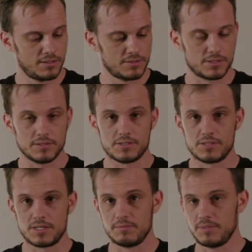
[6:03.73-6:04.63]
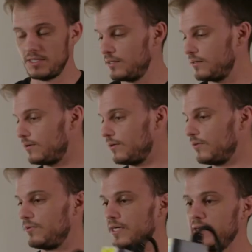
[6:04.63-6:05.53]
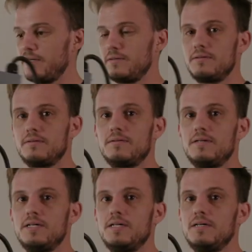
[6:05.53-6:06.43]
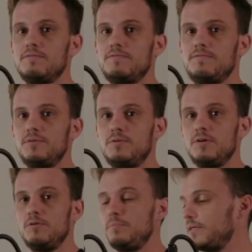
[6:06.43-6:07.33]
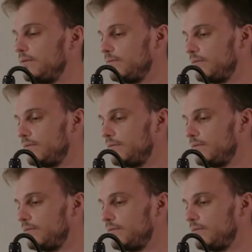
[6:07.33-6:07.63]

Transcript: So this is gonna be all the way full open,